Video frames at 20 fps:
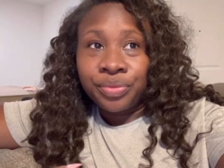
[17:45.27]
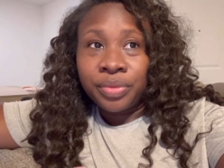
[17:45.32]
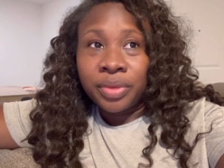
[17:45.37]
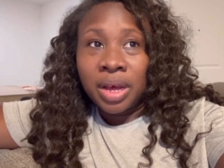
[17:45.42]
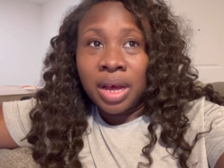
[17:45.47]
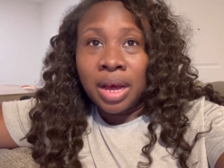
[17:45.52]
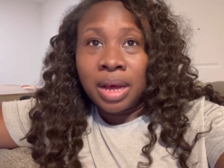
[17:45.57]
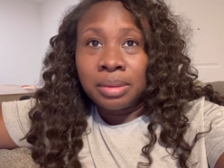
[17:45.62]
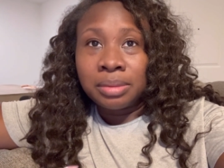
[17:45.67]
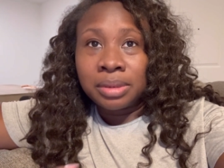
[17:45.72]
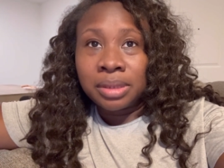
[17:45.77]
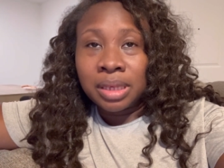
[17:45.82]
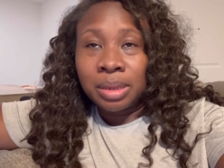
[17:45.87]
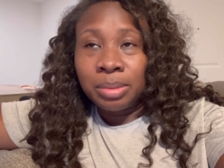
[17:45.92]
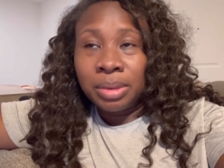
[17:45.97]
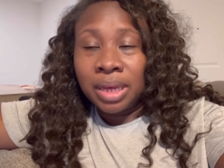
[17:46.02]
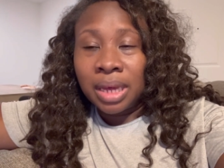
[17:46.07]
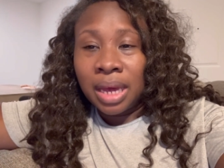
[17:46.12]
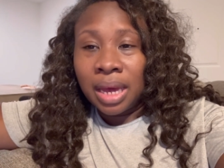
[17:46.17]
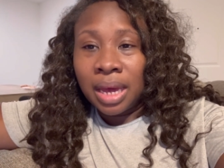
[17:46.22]
um,
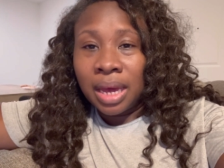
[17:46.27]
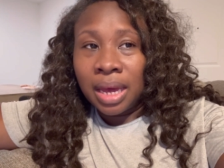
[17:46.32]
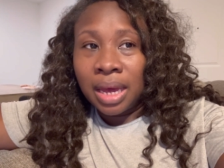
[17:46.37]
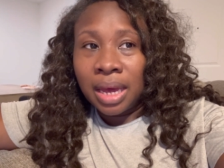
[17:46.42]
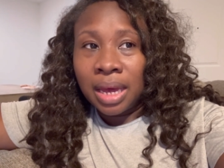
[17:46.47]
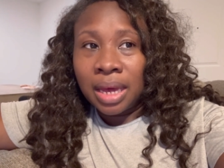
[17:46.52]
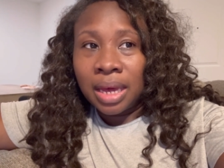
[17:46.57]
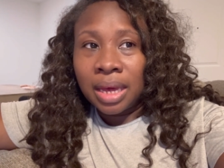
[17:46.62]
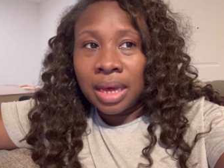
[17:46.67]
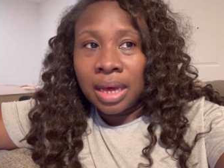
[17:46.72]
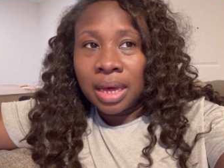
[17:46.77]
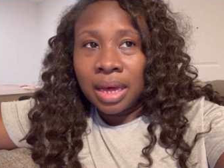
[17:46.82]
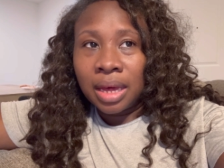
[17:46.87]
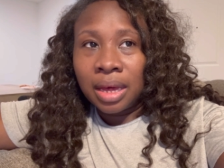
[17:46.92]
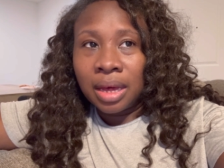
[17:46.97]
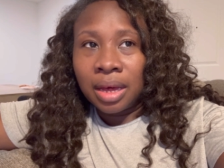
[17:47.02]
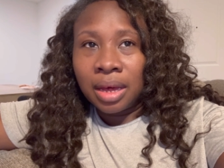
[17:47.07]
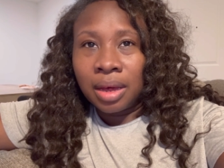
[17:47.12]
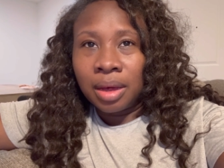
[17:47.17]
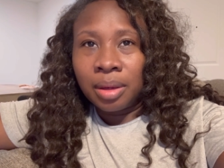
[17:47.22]
stomach ache,
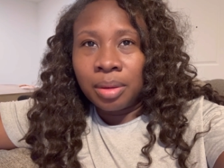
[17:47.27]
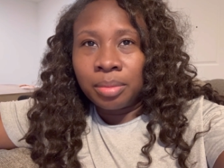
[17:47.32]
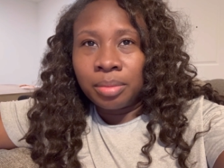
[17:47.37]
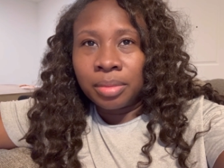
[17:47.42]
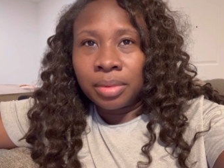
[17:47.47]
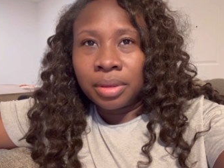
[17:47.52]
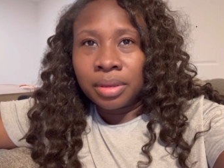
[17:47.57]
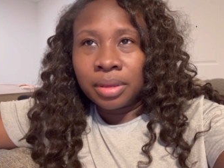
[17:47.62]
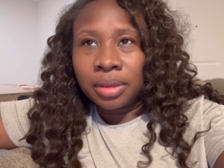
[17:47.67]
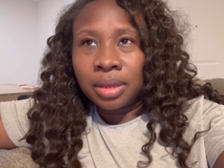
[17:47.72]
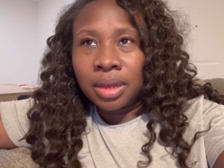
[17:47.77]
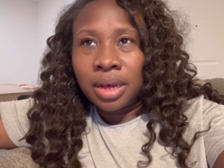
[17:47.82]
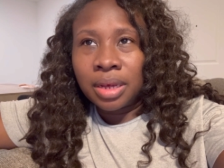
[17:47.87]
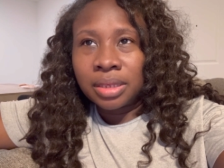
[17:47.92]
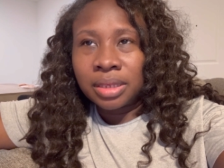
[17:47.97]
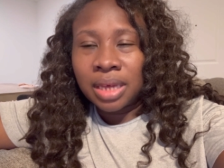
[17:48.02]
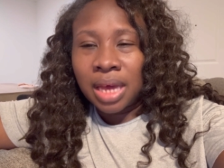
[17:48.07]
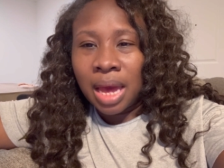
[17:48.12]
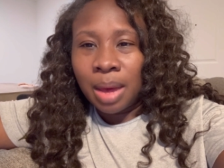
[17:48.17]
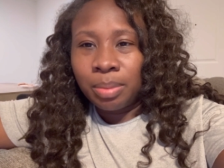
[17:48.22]
um,
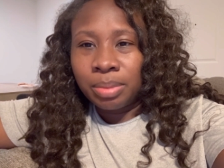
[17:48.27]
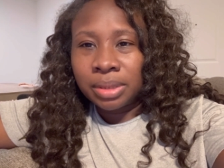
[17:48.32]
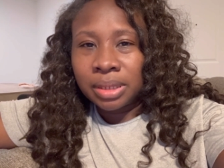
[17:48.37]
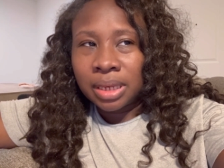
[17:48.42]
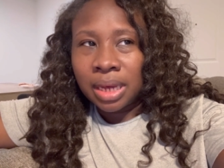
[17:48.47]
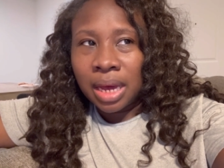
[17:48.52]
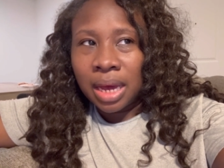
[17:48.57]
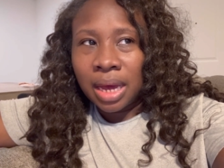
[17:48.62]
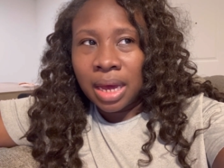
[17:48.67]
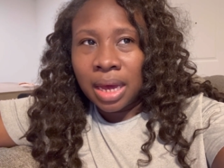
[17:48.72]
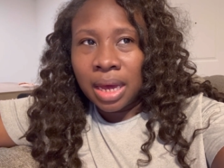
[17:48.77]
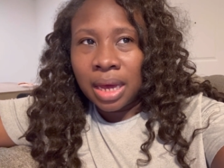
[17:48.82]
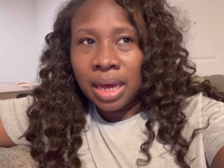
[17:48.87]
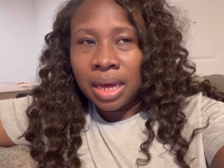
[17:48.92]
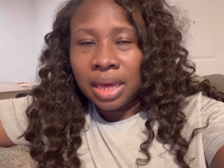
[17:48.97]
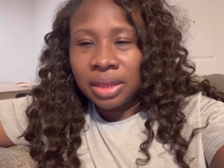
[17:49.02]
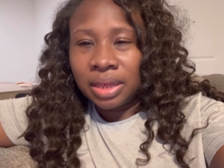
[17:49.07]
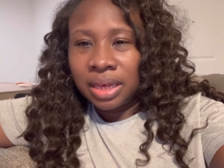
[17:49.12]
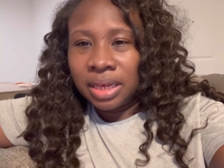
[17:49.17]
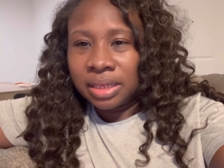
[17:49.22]
loss of
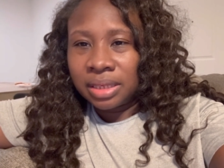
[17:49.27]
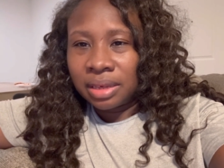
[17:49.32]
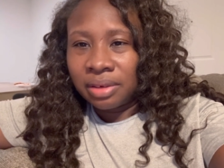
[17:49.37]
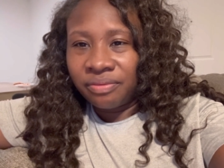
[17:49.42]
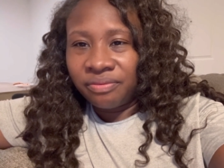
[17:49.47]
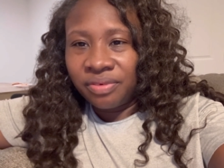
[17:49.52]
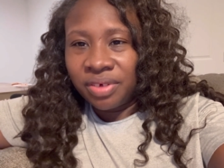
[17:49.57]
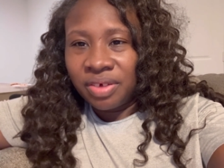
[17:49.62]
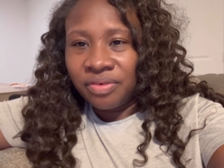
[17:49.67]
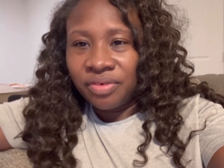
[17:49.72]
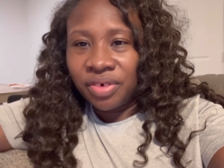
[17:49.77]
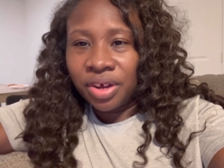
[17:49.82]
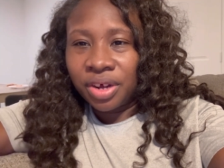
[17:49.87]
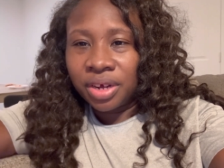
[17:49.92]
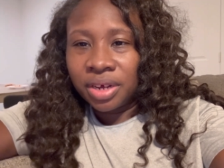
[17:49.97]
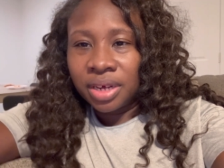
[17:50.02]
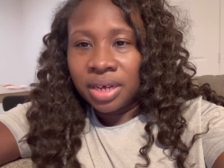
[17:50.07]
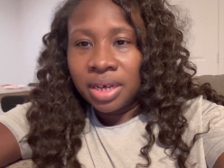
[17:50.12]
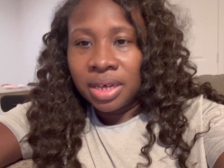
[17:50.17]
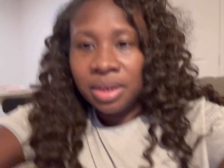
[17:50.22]
appetite. I think he said
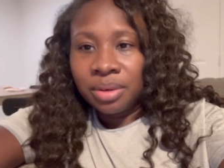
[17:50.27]
fever.